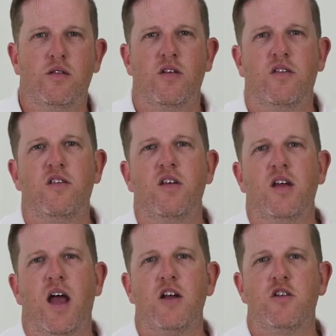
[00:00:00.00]
To
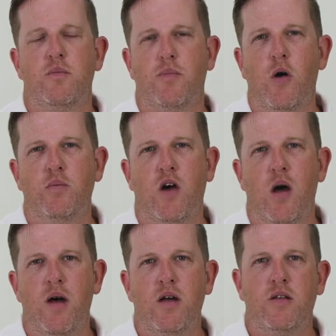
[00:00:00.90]
disengage the bulb
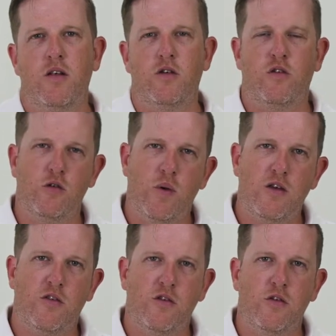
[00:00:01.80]
timer, there are two
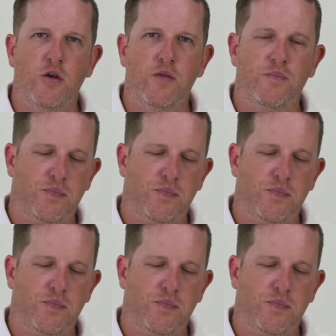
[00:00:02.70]
ways to do it.